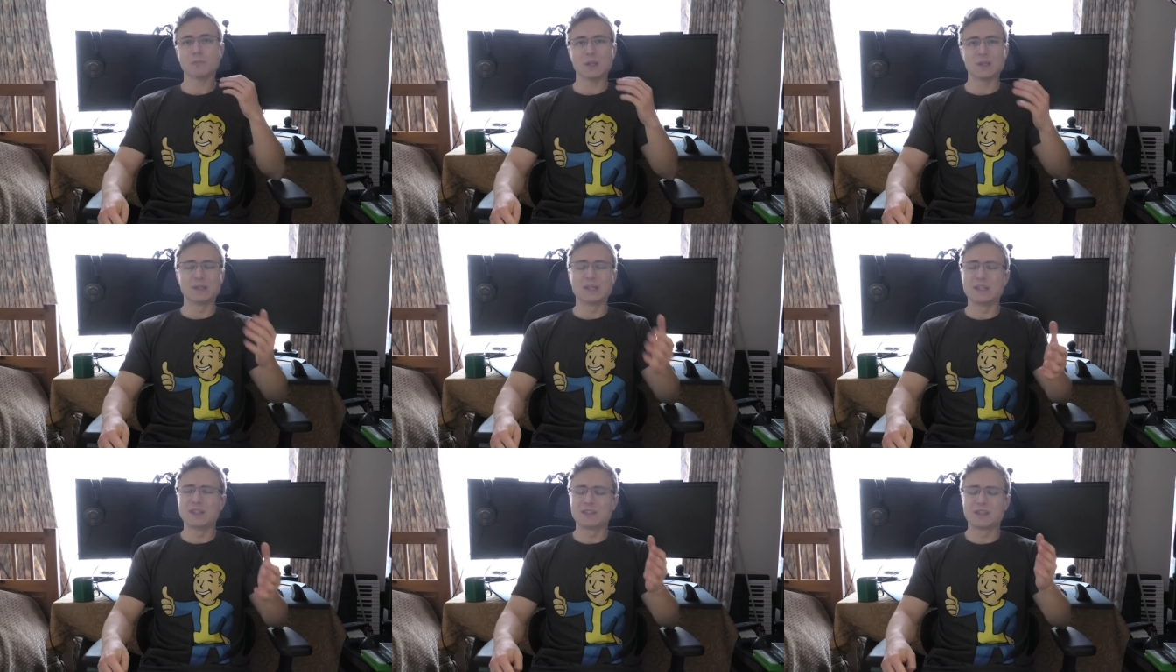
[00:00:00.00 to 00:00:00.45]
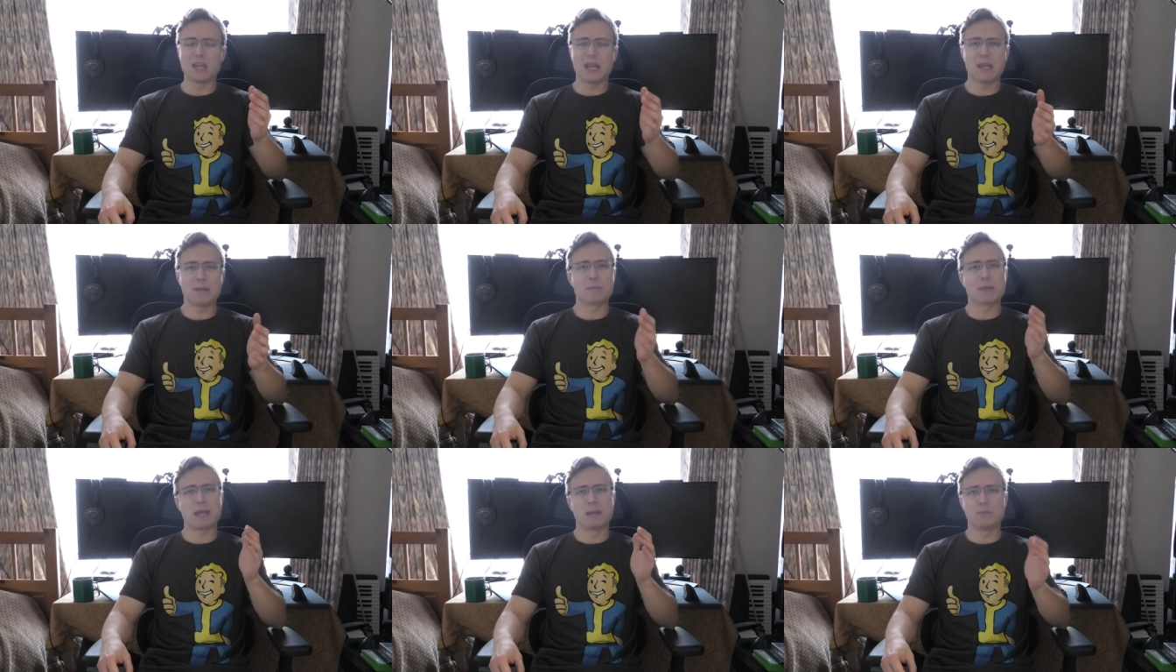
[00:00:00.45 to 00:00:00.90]
This
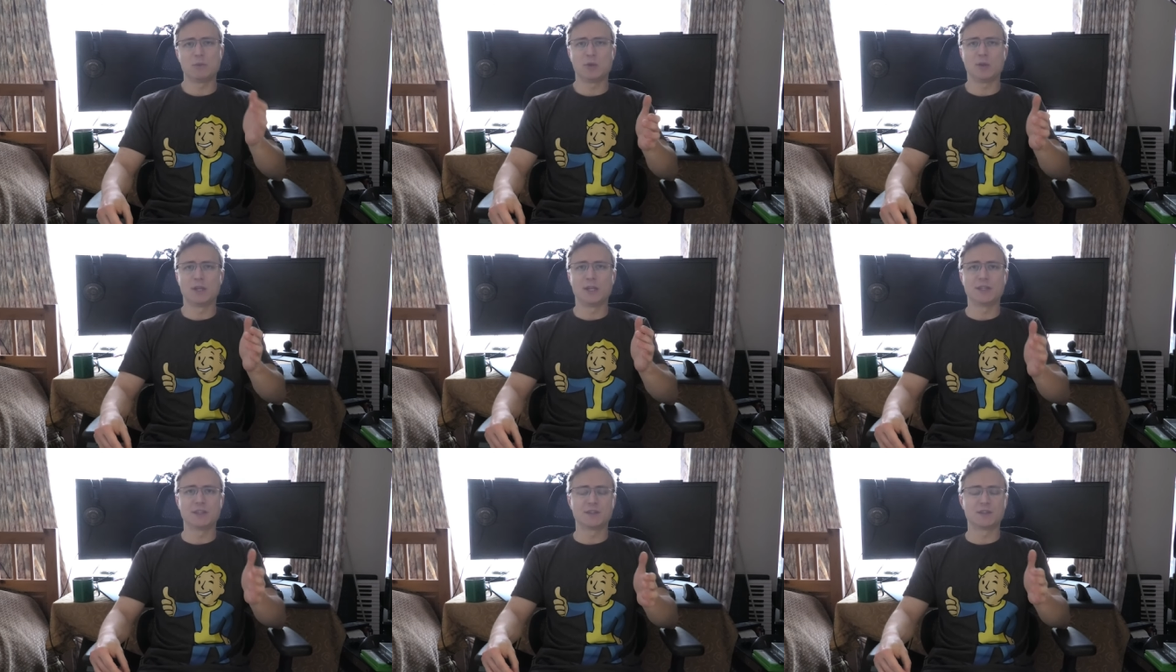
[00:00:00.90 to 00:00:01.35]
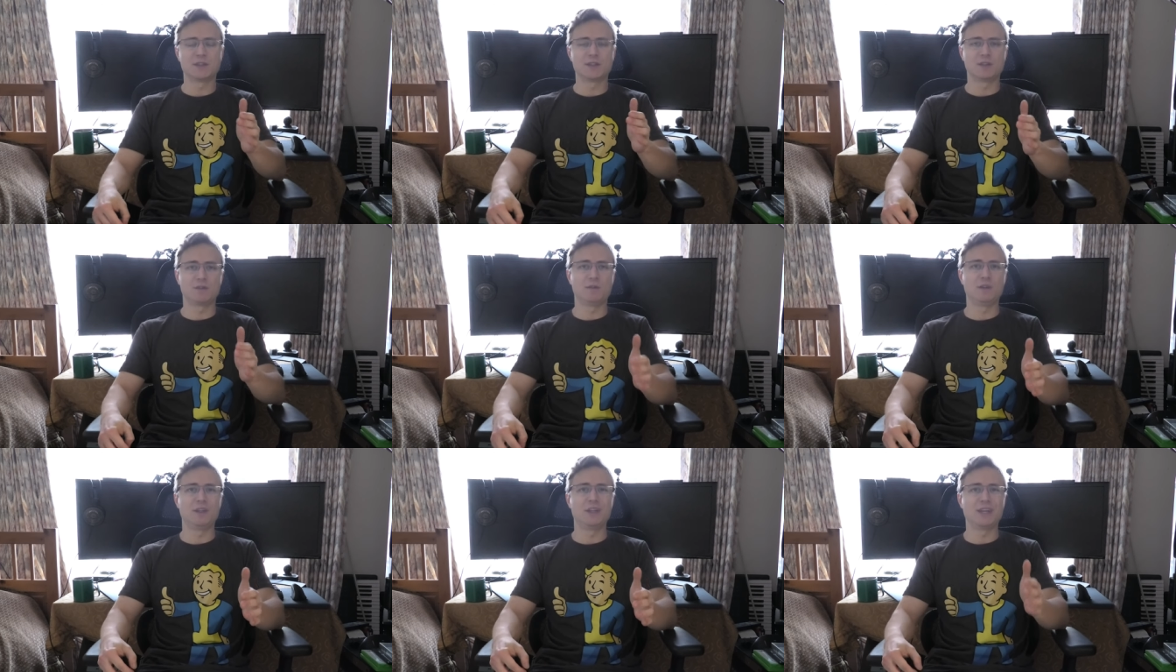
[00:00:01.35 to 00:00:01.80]
game emulates
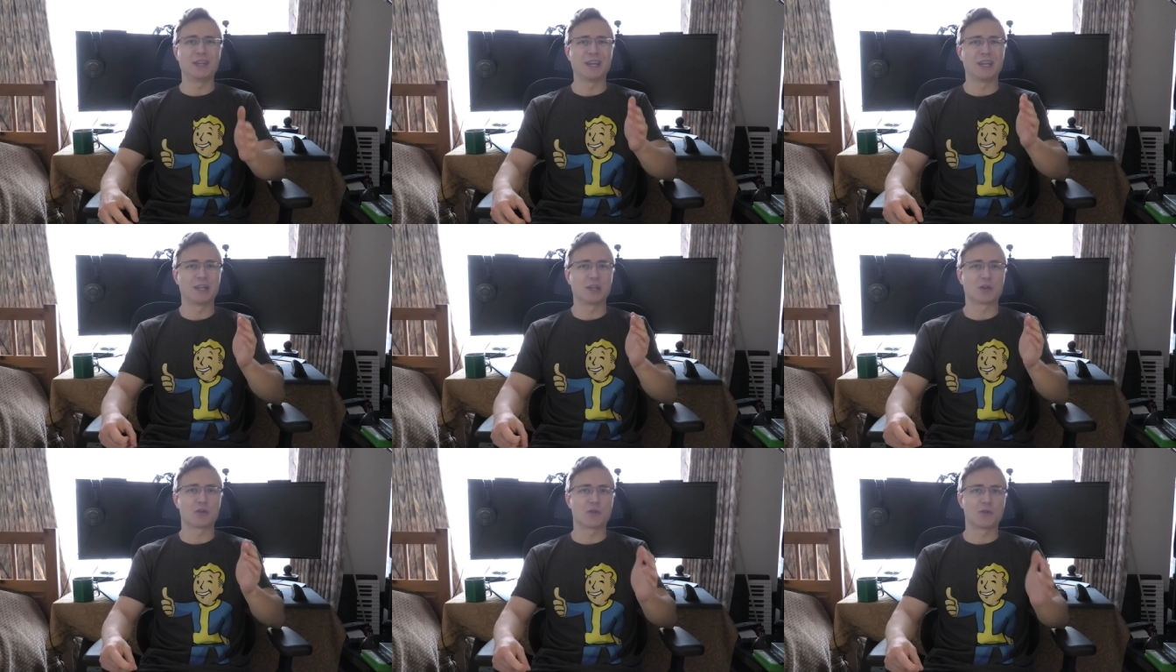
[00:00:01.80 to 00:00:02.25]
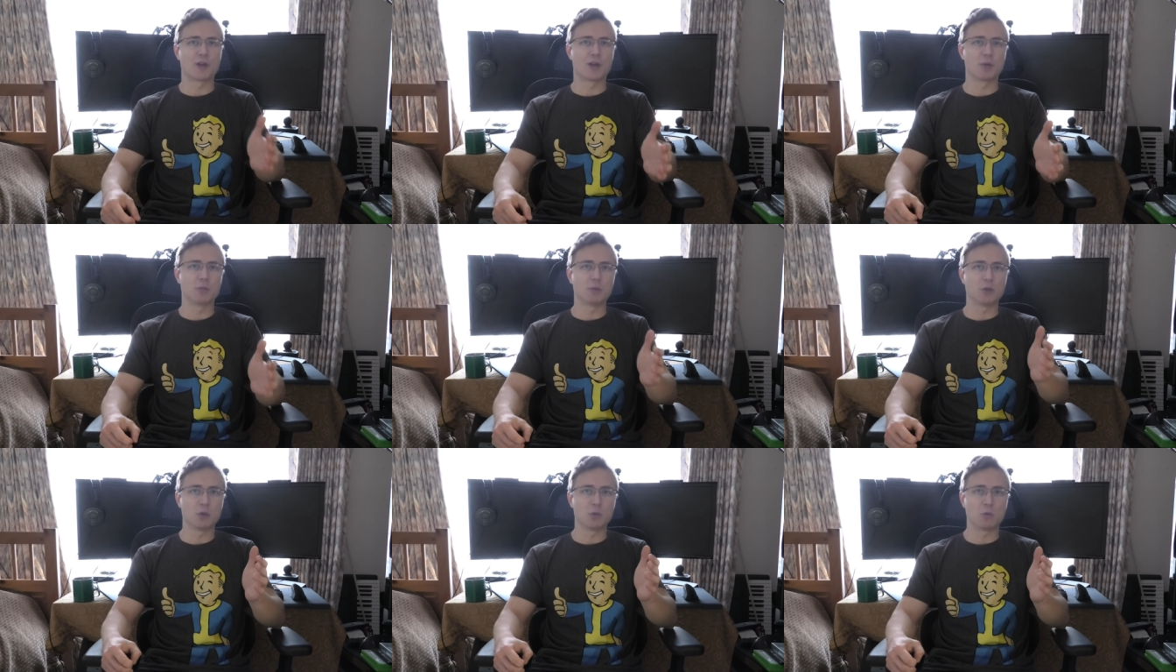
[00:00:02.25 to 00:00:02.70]
this feeling
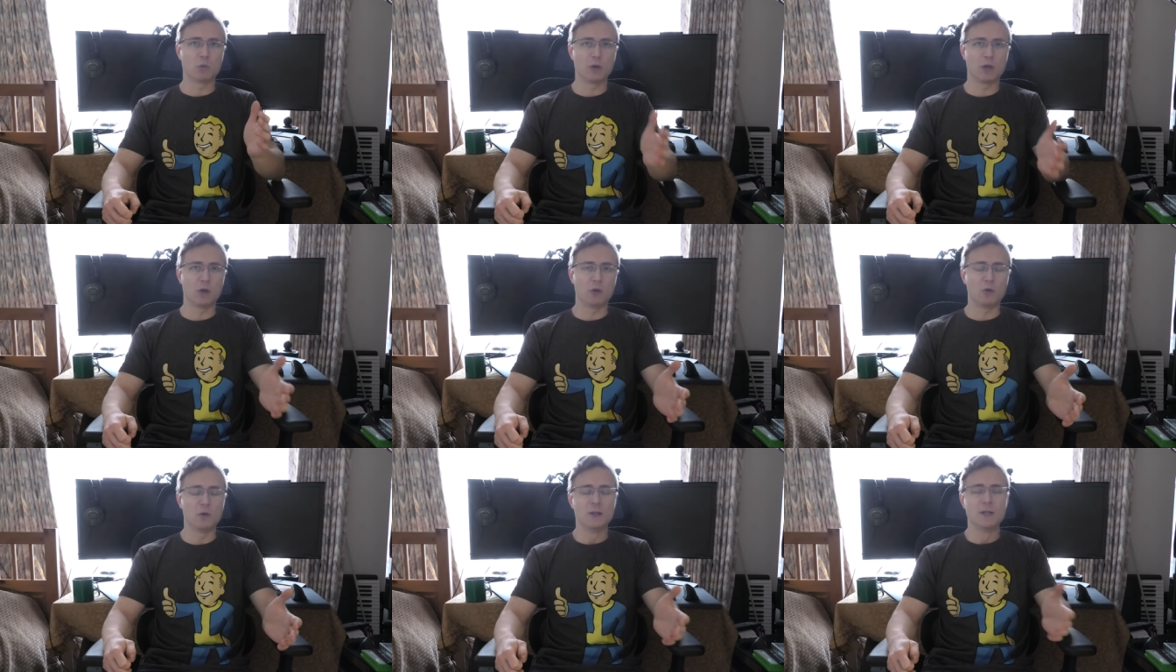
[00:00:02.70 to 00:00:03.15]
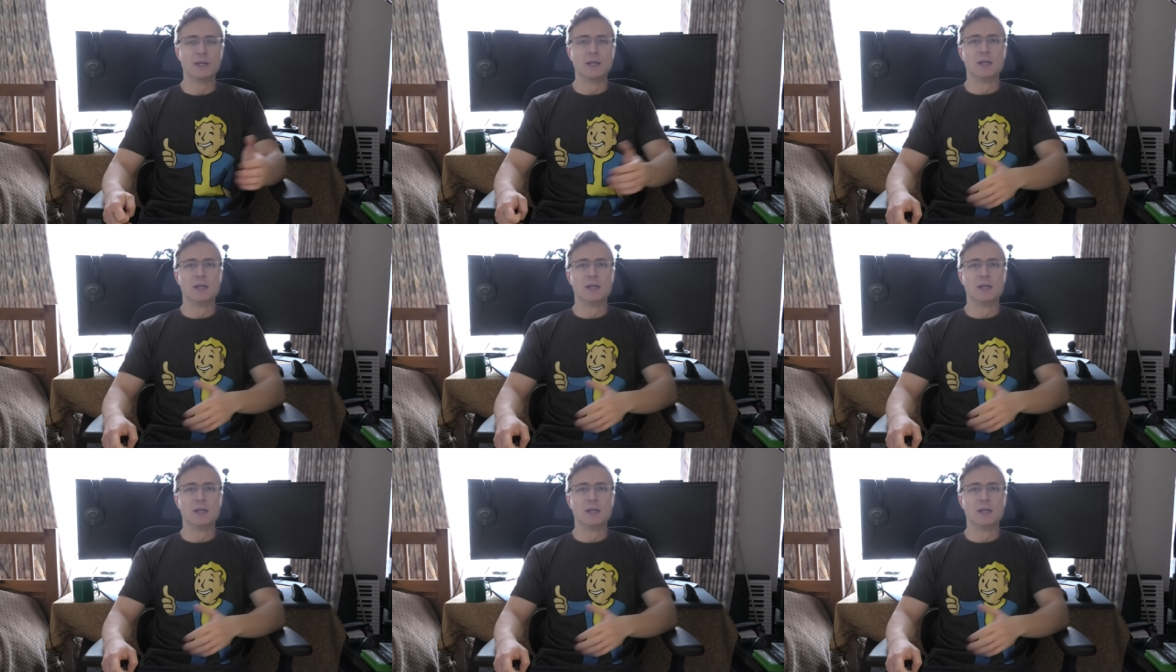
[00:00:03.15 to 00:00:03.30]
incredibly well.